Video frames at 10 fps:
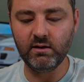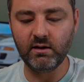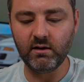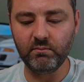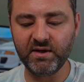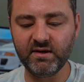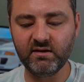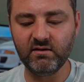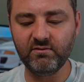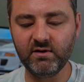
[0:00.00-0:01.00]
that I'm
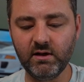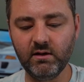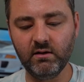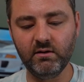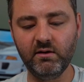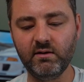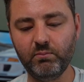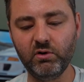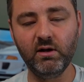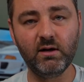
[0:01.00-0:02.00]
stiffening the
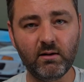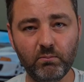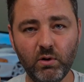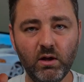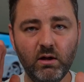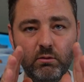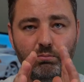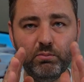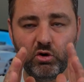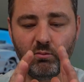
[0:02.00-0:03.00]
spring. I'm
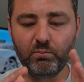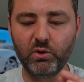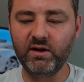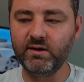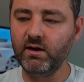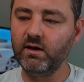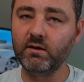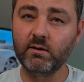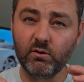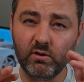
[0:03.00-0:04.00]
compressing
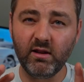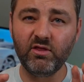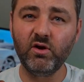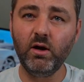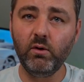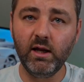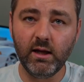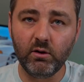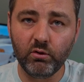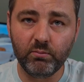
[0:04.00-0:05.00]
it, so in theory
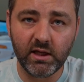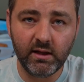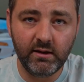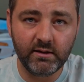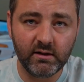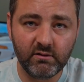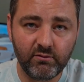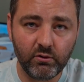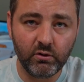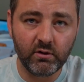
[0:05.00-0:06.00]
it would be easier
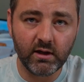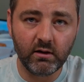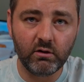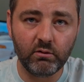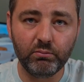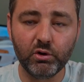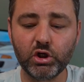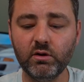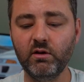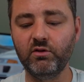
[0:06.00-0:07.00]
for you then to
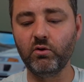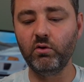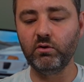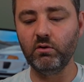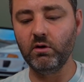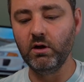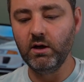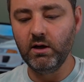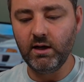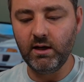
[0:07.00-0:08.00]
push the throttle.
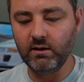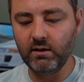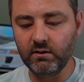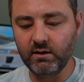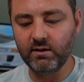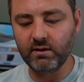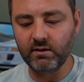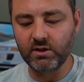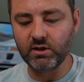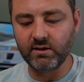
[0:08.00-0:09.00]
And then this
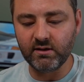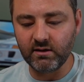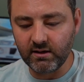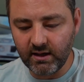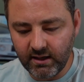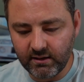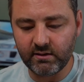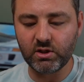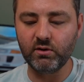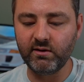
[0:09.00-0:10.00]
is just an
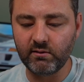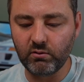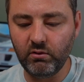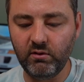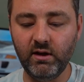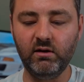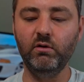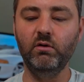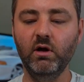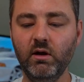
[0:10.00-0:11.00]
extra screw that
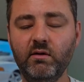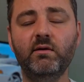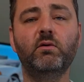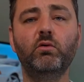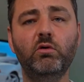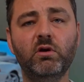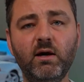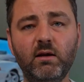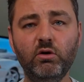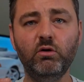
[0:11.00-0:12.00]
you screw
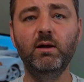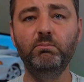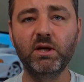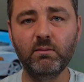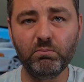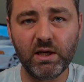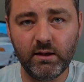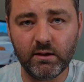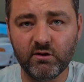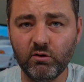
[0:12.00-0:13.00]
tight to keep it in
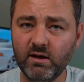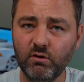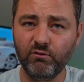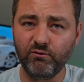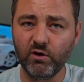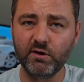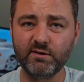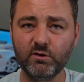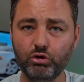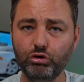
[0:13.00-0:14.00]
place so that your first
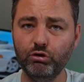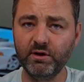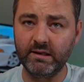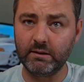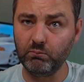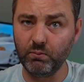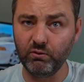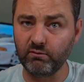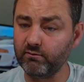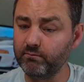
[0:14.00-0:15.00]
screw doesn't move.